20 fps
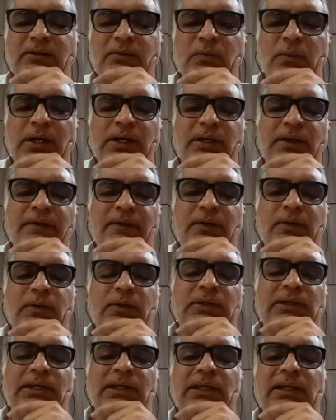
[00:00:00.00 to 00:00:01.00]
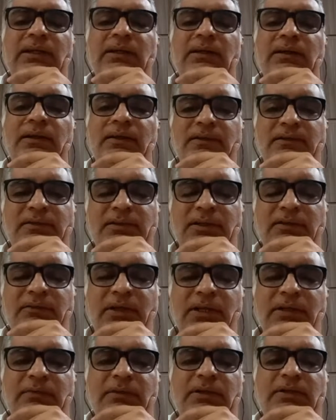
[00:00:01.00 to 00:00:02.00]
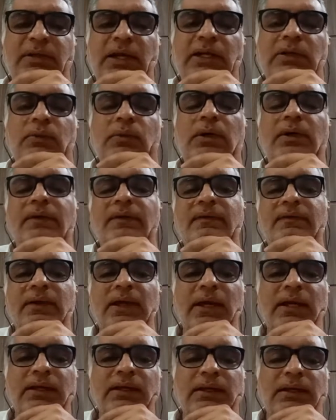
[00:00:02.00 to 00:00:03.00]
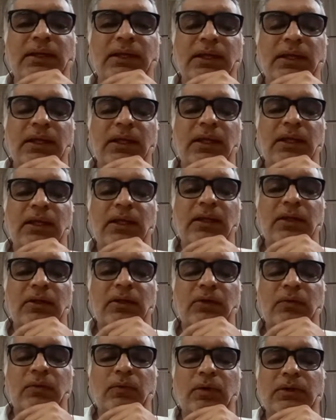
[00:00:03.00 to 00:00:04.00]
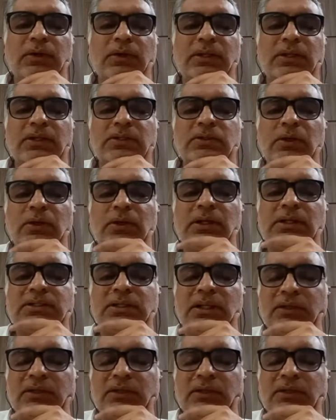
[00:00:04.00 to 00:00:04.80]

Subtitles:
One is a good clinical history where we try to understand, what are the joints